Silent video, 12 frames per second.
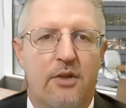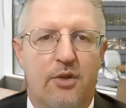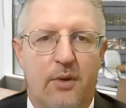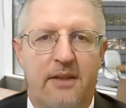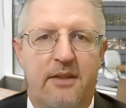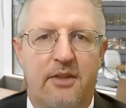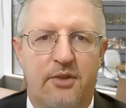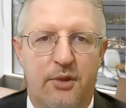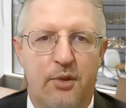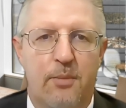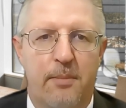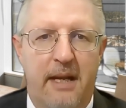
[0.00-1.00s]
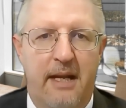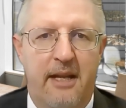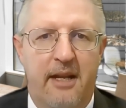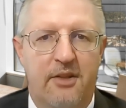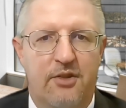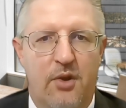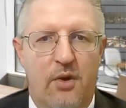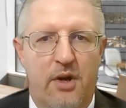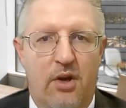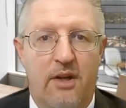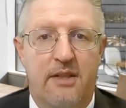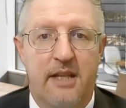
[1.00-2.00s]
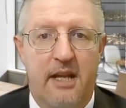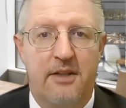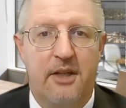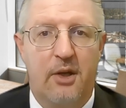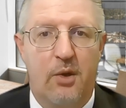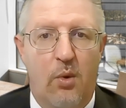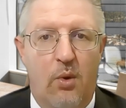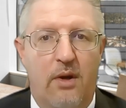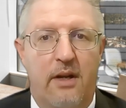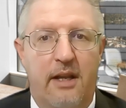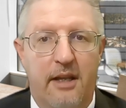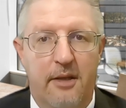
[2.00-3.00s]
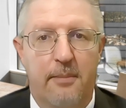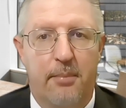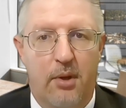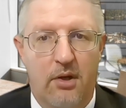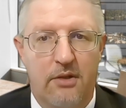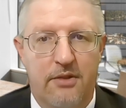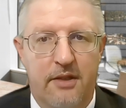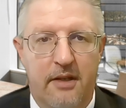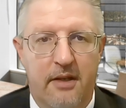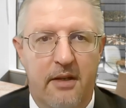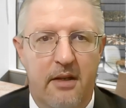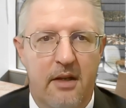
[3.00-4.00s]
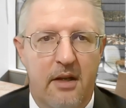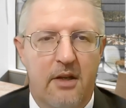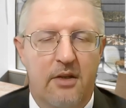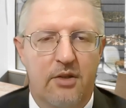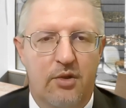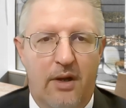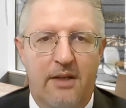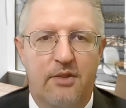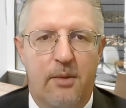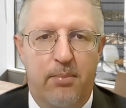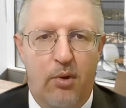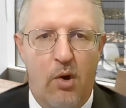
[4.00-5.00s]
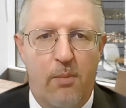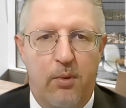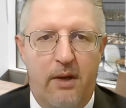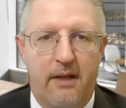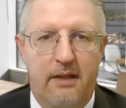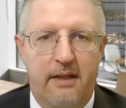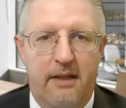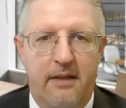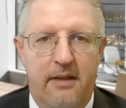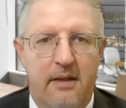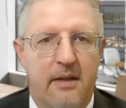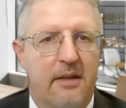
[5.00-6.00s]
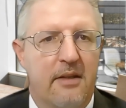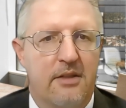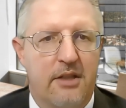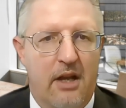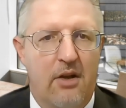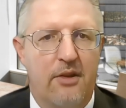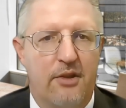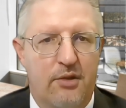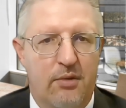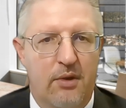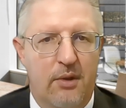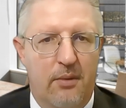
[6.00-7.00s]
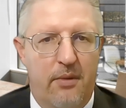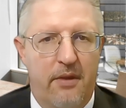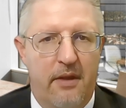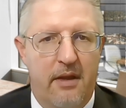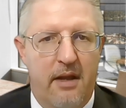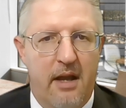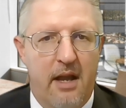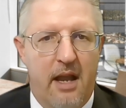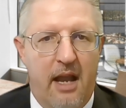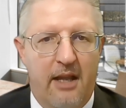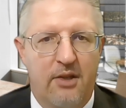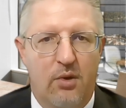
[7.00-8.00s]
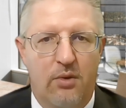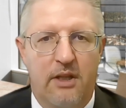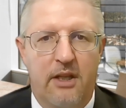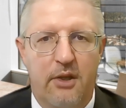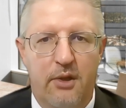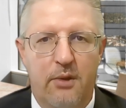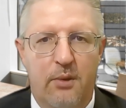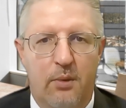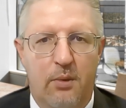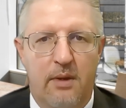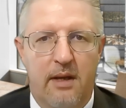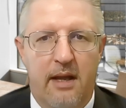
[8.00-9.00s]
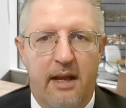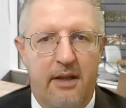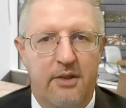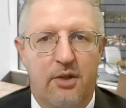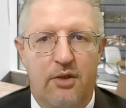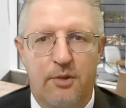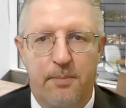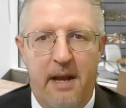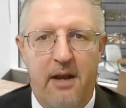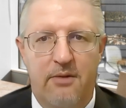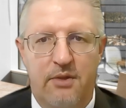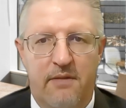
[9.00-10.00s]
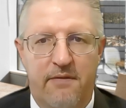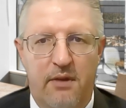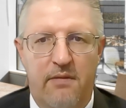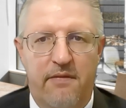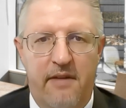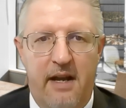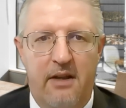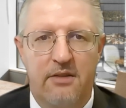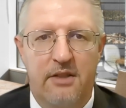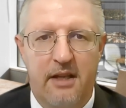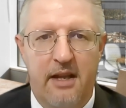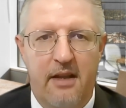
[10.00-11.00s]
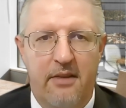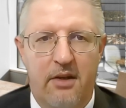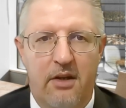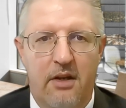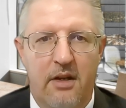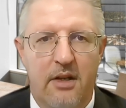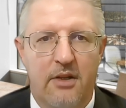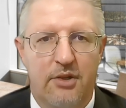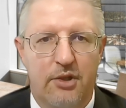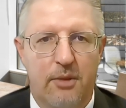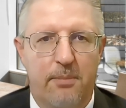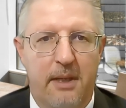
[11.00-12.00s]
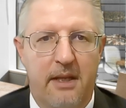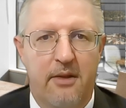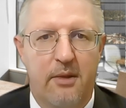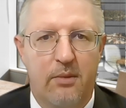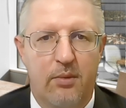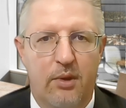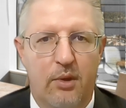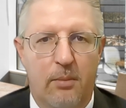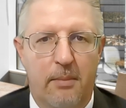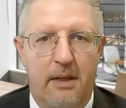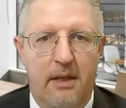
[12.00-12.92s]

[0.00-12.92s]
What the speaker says: Treat the Zoom meeting as though you're attending court in person. Dress appropriately. Tell the truth. And only you and your spouse, if you filed together, should be in the room.